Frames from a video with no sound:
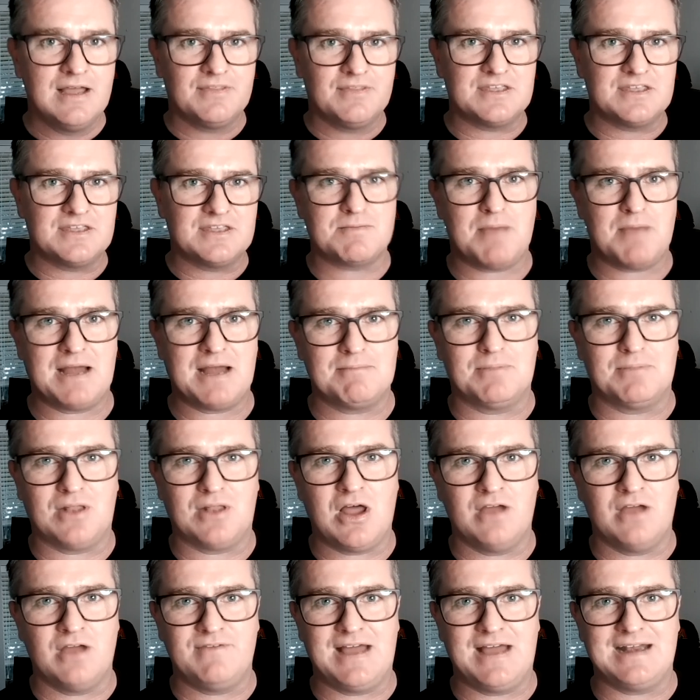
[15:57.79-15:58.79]
there's a button
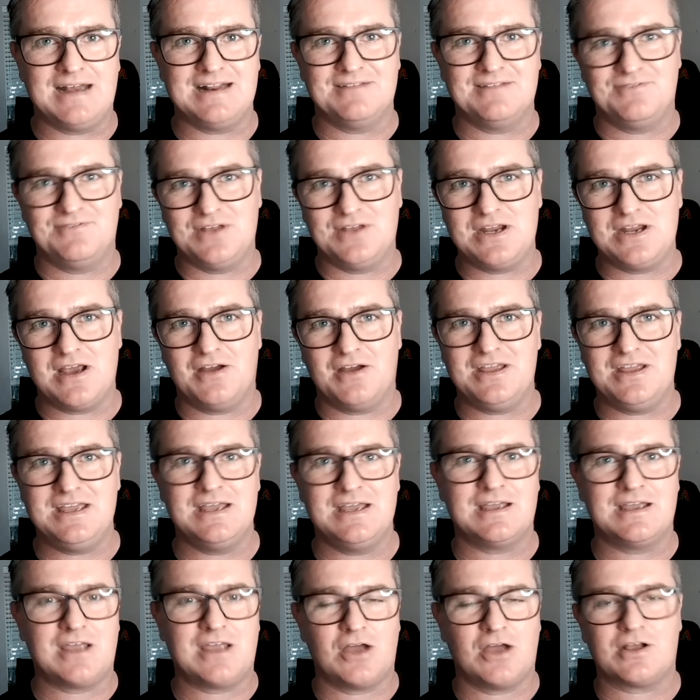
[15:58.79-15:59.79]
below that video
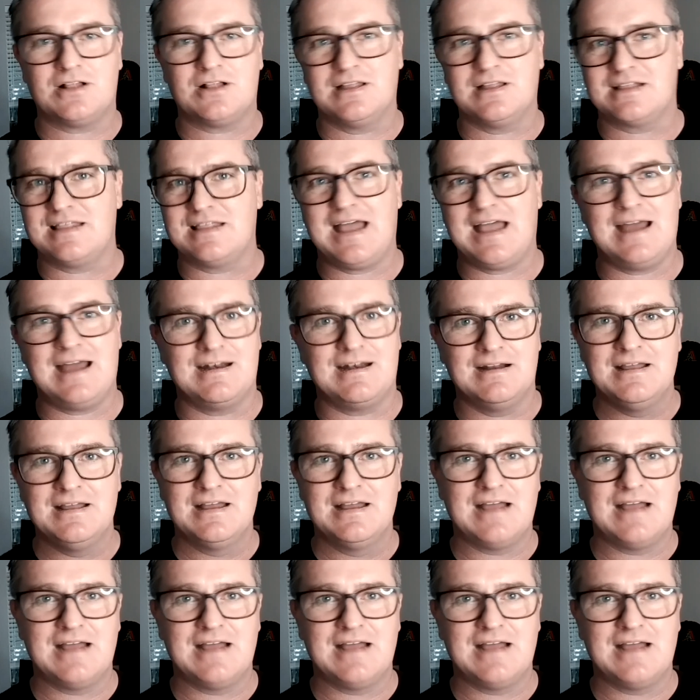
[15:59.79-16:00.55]
here. Go click that,